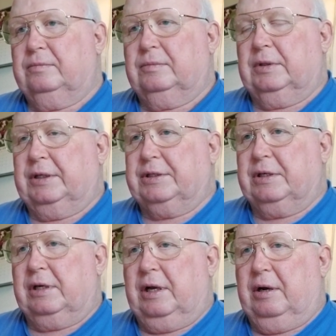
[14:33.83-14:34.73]
Let's
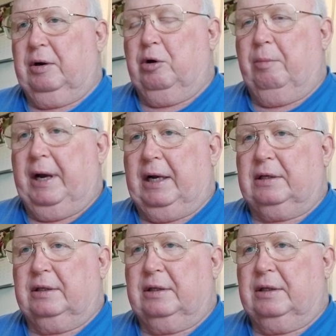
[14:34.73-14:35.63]
go back
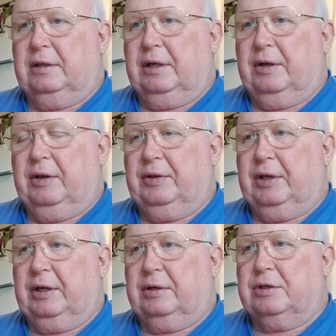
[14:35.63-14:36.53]
to the
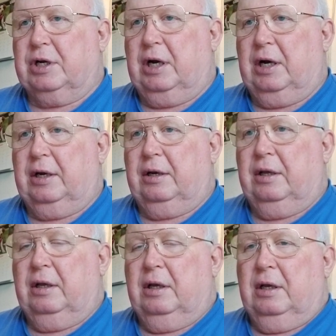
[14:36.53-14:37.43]
thing in John.
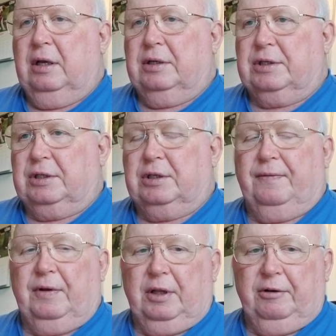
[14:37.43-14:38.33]
It says,
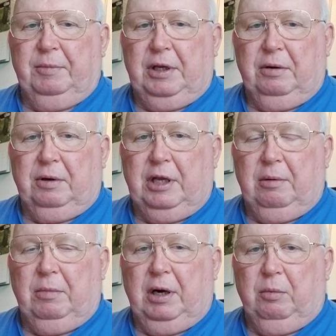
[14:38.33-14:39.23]
if you love me, you'll
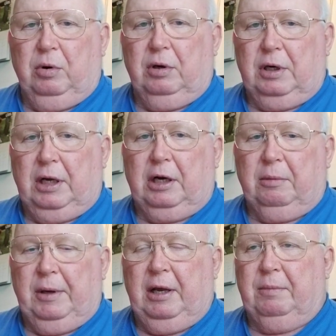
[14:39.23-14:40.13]
keep my word,
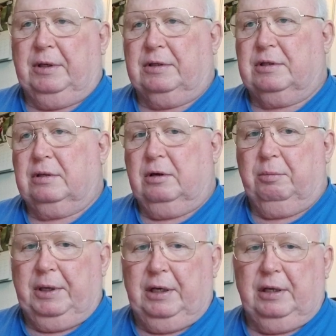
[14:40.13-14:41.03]
commandments,
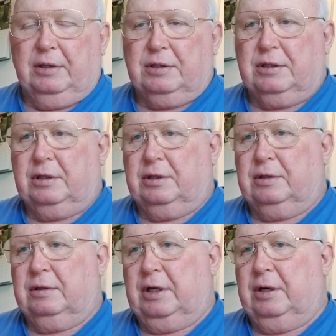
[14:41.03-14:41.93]
obedience to the
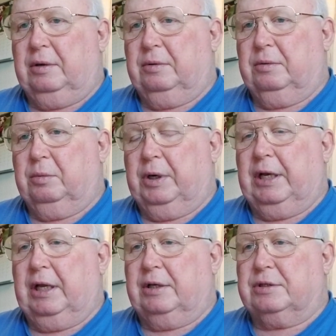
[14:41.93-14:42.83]
what
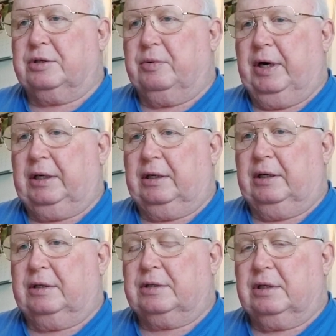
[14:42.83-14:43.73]
he has directed
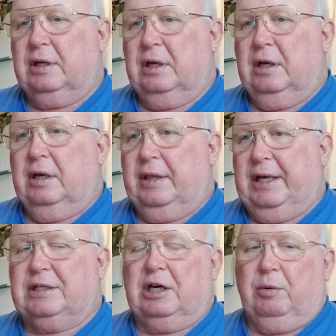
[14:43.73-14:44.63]
us.
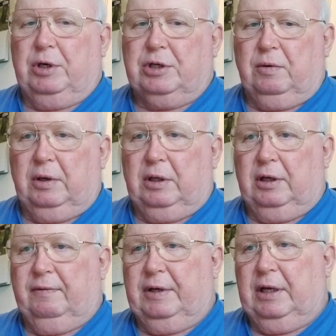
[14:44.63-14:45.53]
That's how we show our
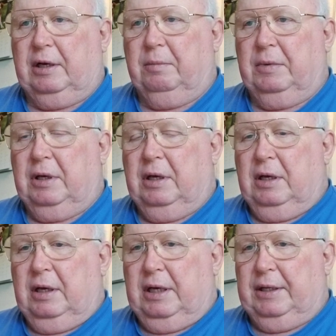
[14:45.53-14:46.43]
love to him.
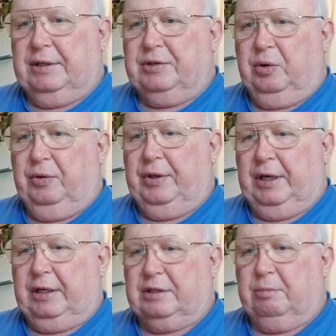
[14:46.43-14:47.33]
And this whole
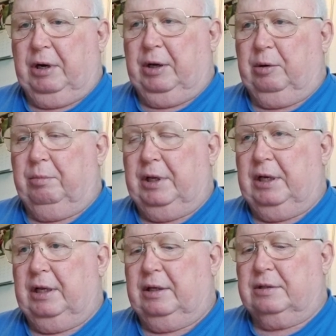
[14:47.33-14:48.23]
thing is about
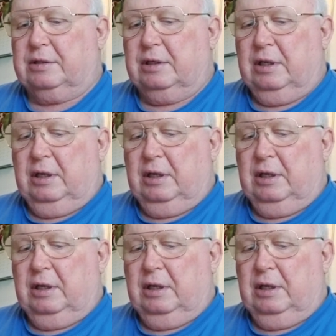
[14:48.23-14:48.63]
obedience.